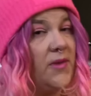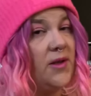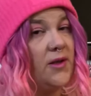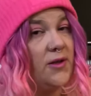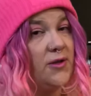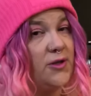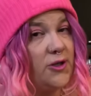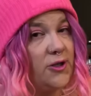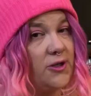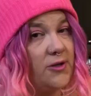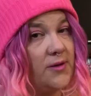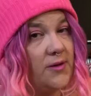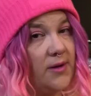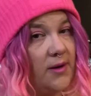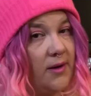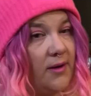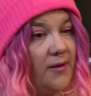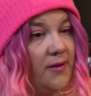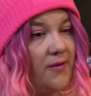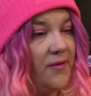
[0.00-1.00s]
and sure
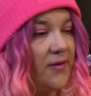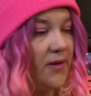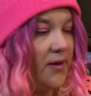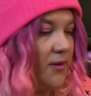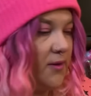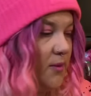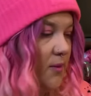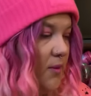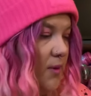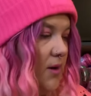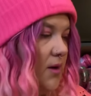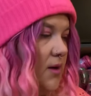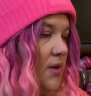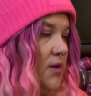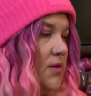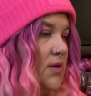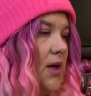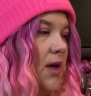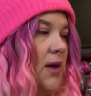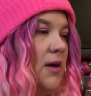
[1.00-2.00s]
enough, it
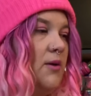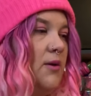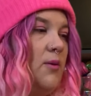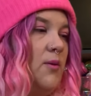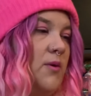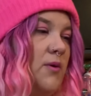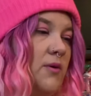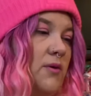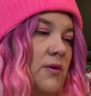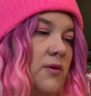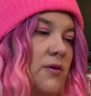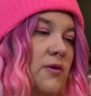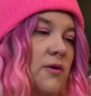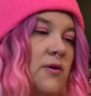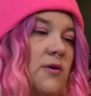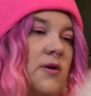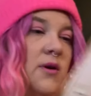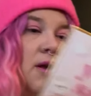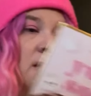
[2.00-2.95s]
was. I ordered